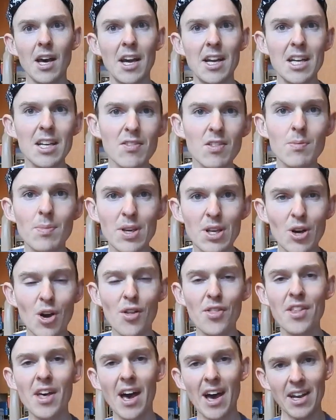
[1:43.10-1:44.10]
And even
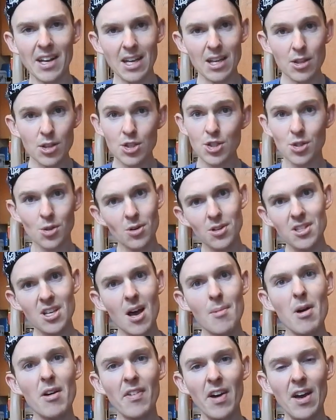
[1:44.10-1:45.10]
beyond that, in the short
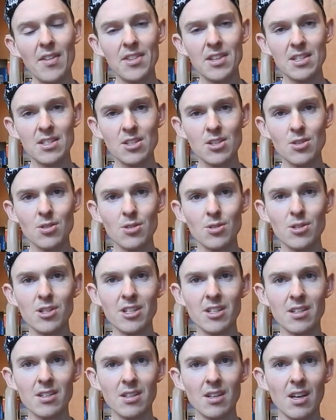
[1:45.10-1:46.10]
time I've had this unit,